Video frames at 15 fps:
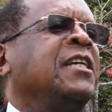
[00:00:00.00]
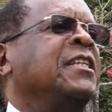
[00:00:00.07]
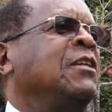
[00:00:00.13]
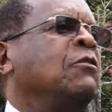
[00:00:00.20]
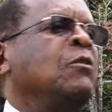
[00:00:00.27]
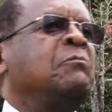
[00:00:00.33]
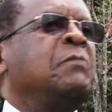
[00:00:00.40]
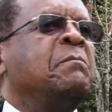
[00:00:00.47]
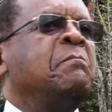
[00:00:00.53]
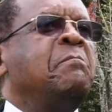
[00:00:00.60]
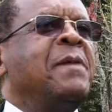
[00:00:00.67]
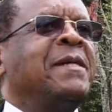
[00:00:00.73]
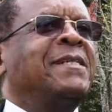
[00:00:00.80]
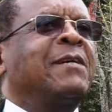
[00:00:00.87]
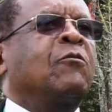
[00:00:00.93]
There will be
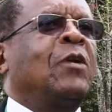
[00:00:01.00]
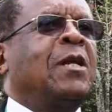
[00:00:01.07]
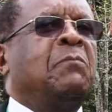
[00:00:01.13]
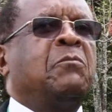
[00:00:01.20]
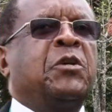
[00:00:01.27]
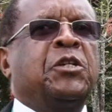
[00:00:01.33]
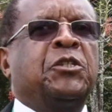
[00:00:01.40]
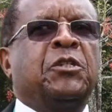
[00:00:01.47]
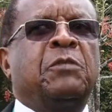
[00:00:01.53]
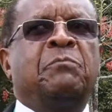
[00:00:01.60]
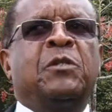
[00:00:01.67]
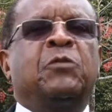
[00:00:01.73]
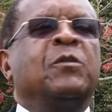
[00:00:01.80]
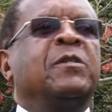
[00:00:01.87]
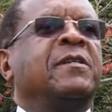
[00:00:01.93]
better collaboration
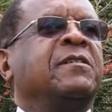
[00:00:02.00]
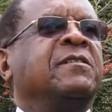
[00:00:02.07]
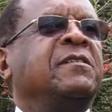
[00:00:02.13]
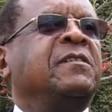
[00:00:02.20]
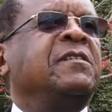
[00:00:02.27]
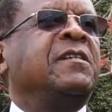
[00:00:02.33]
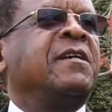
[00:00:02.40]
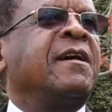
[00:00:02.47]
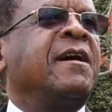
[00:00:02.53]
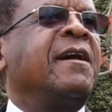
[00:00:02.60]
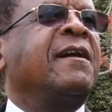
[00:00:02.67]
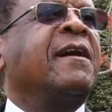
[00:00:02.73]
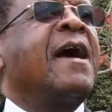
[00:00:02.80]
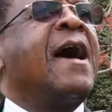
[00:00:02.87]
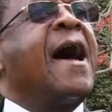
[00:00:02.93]
between the
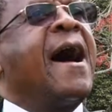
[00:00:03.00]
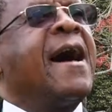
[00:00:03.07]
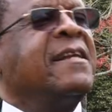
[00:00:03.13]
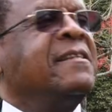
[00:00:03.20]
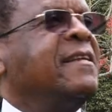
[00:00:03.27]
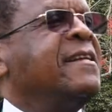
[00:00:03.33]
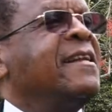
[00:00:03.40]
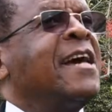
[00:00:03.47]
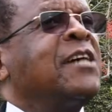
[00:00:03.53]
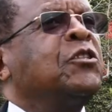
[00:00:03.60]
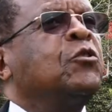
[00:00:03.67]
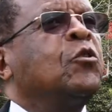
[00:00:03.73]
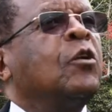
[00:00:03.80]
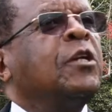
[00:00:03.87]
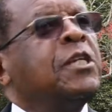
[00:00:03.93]
CGIAR and the
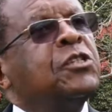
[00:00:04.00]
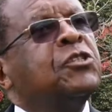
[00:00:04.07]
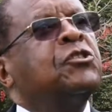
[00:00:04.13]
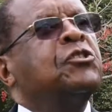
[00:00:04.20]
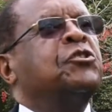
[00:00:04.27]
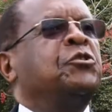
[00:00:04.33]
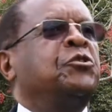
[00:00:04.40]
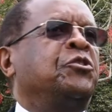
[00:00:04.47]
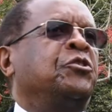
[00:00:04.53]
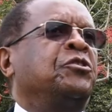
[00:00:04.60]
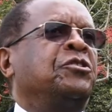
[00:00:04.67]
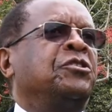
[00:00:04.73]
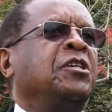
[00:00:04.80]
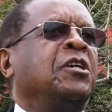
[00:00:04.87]
national institutions.